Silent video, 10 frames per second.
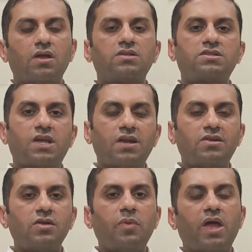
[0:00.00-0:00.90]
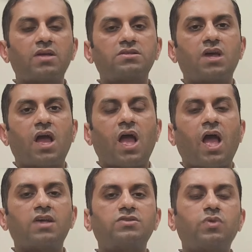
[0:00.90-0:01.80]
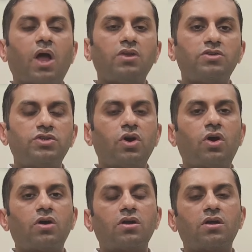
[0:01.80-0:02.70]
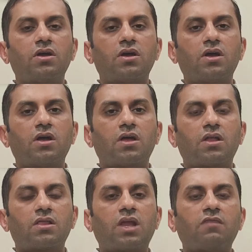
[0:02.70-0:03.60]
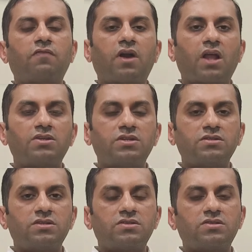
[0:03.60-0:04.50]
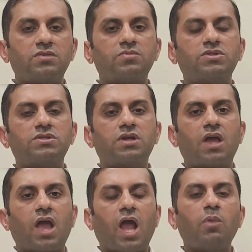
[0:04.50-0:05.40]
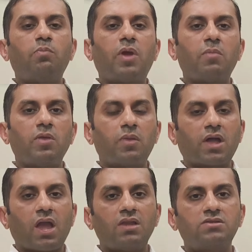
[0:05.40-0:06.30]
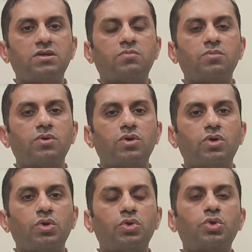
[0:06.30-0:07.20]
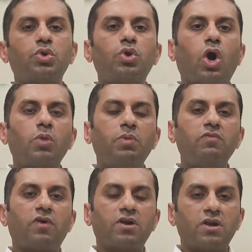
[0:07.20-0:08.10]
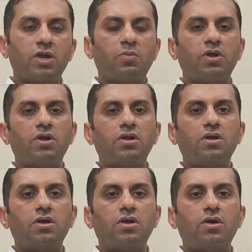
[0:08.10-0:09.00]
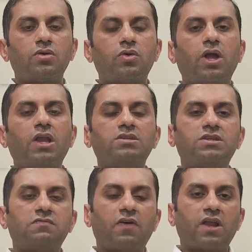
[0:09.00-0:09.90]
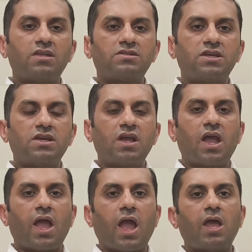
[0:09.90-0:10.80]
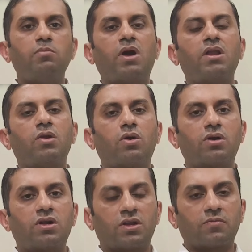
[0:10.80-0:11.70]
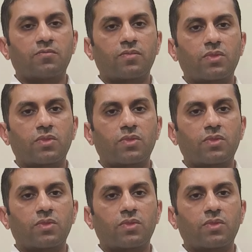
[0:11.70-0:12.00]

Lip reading: Central banks has to ensure that financial systems and payment mechanism should not be vulnerable to illicit financing and money laundering.